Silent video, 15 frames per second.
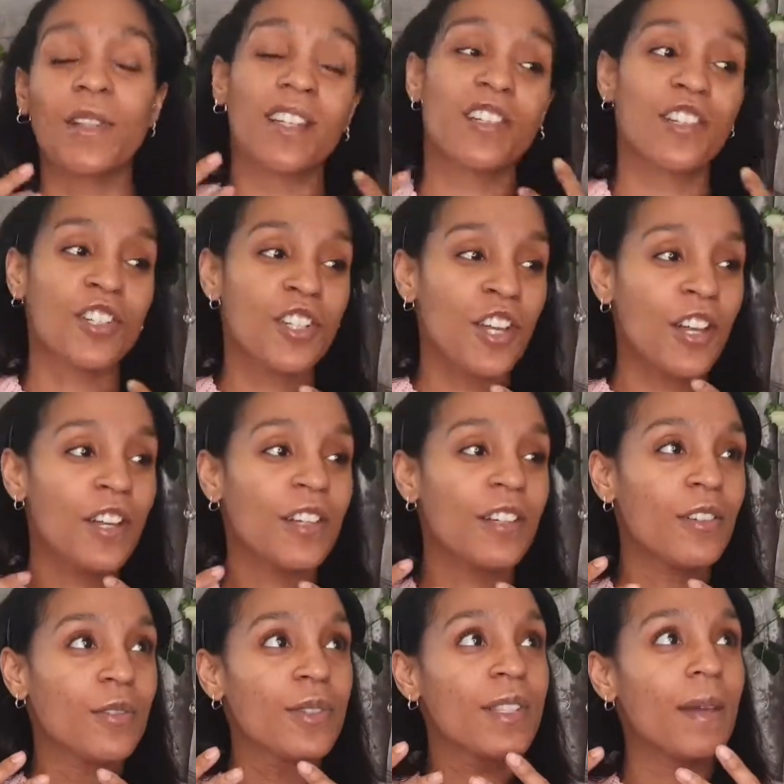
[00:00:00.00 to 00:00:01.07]
like a shirt
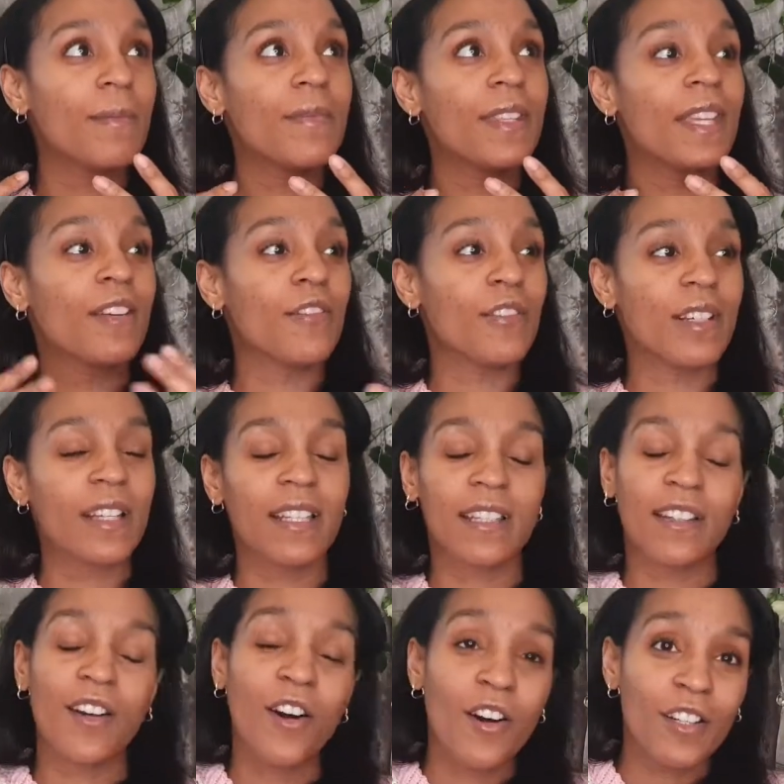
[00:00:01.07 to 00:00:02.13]
or something, or and a
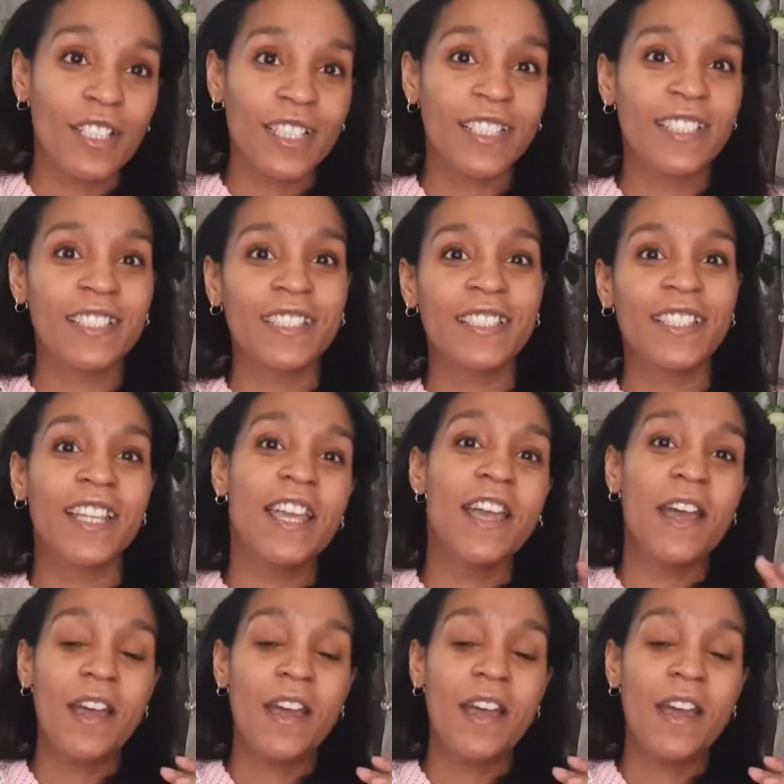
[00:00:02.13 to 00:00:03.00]
cardigan.